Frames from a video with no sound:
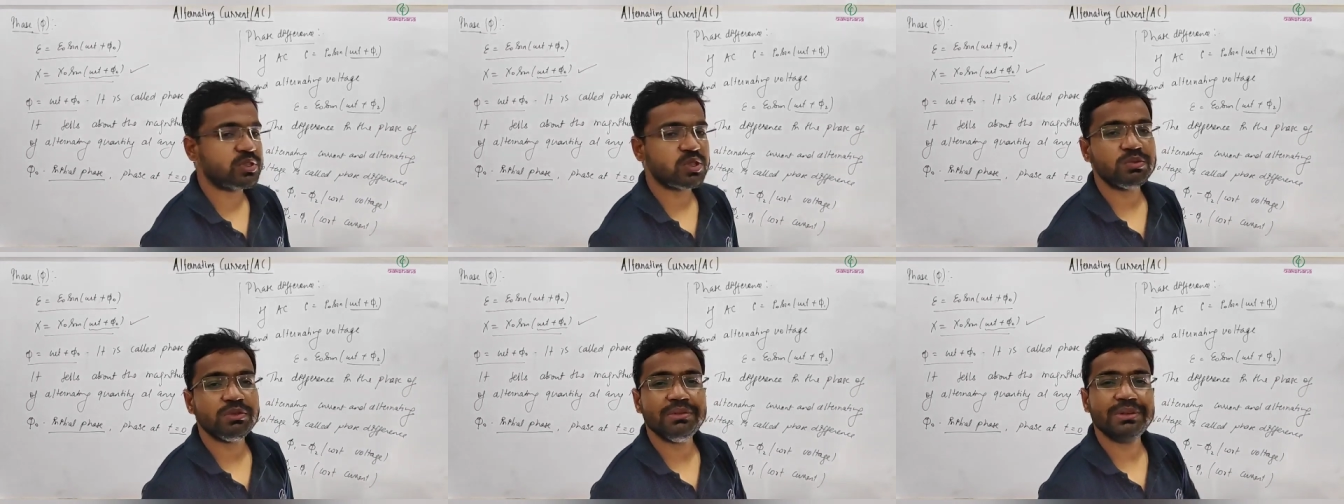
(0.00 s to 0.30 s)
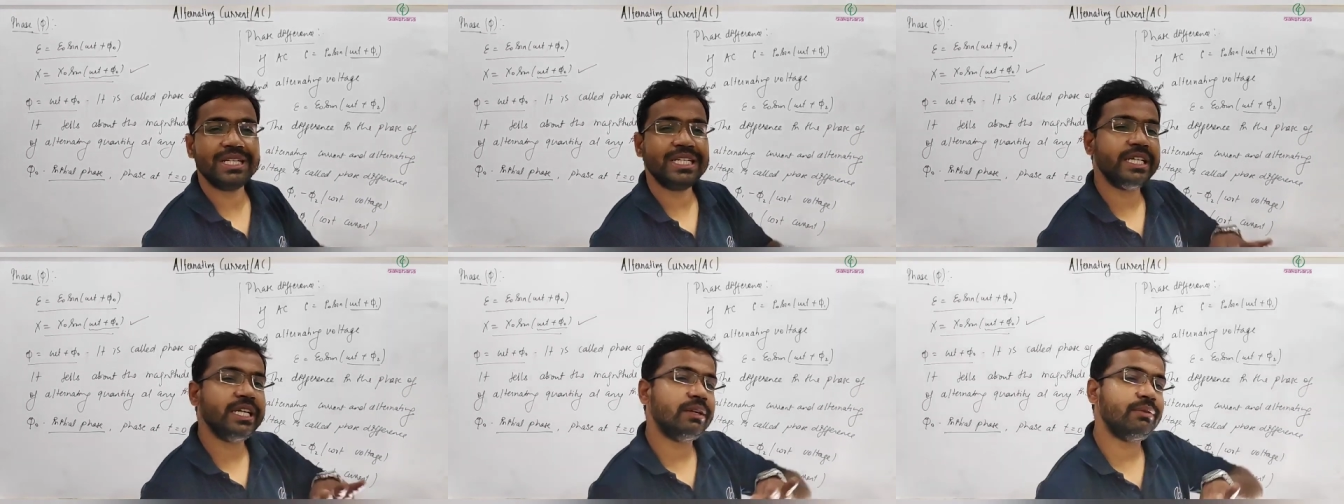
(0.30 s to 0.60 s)
so we
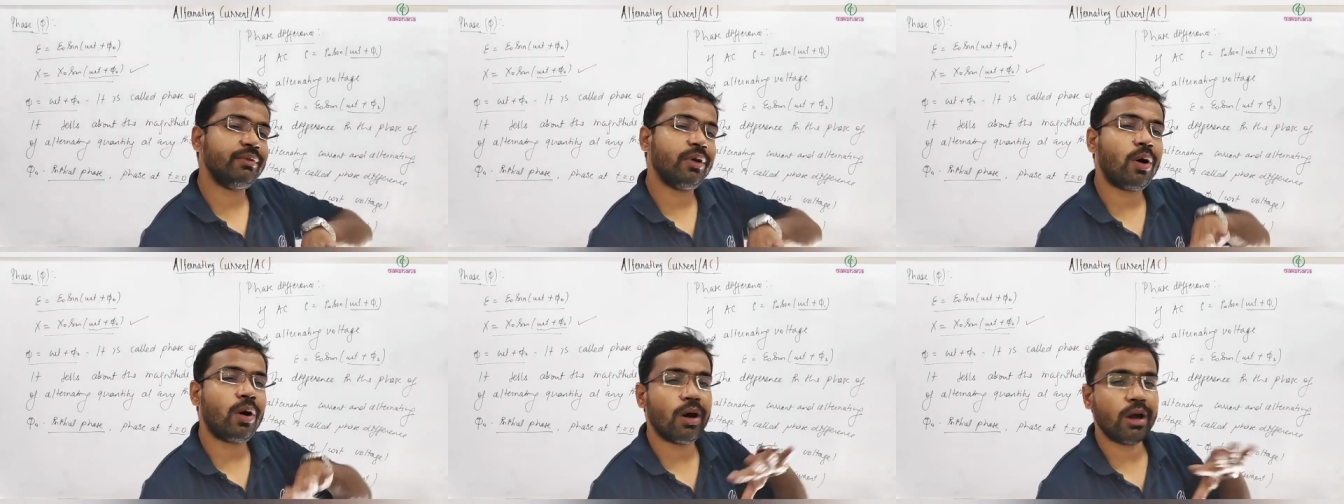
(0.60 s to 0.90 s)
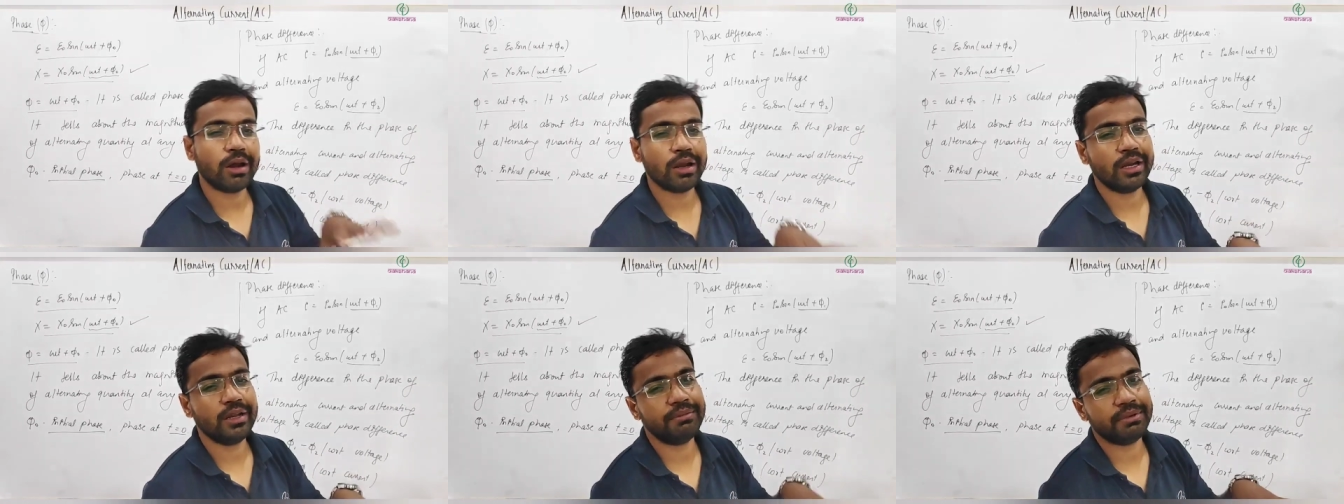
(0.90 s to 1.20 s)
will deal
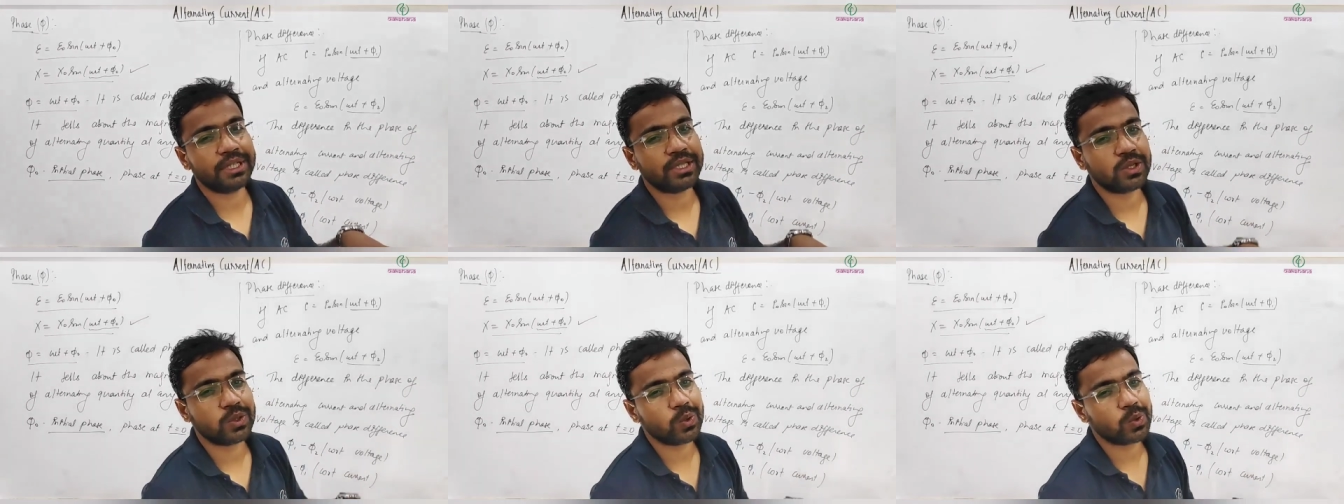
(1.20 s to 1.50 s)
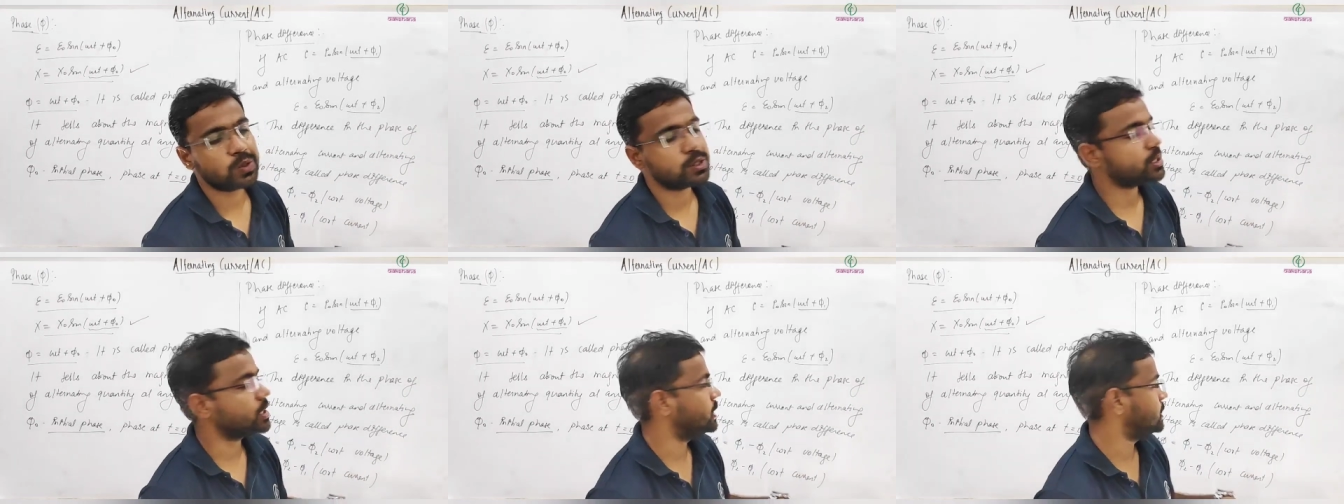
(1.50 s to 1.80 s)
only with
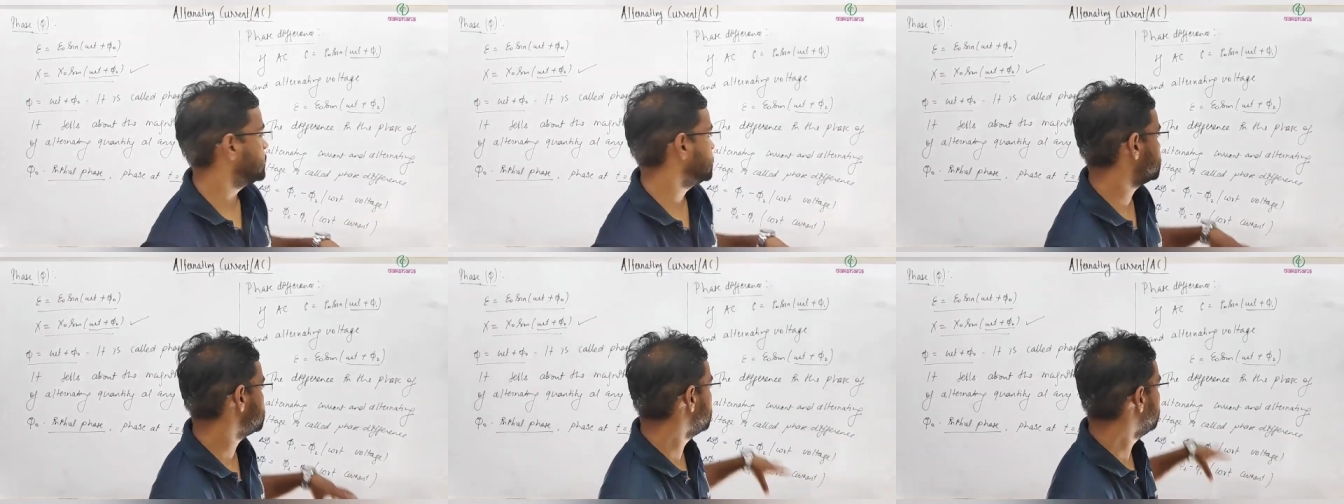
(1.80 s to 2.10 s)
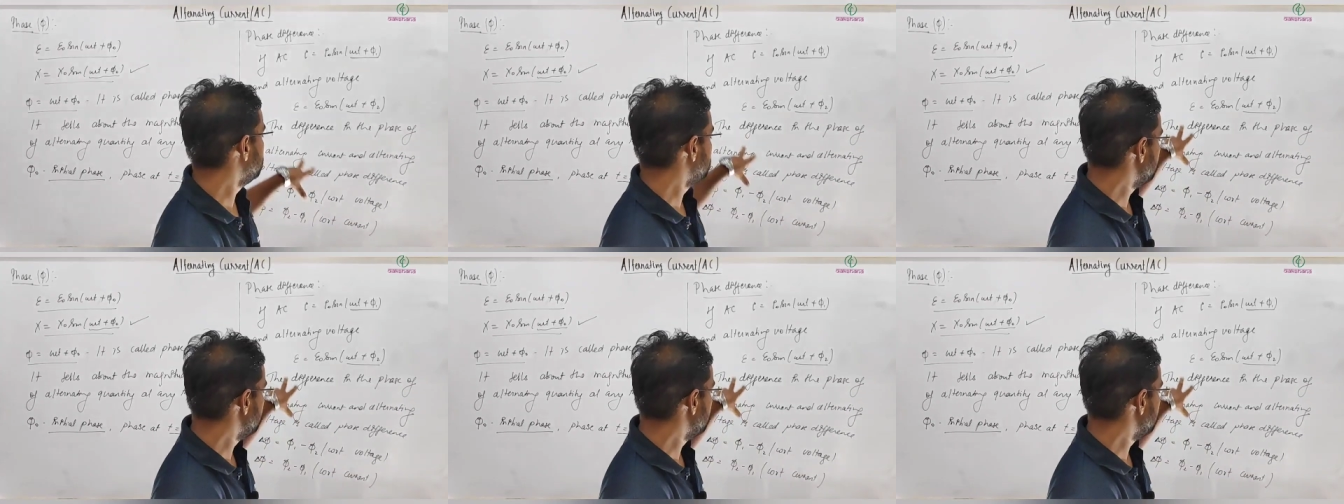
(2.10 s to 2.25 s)
those cases.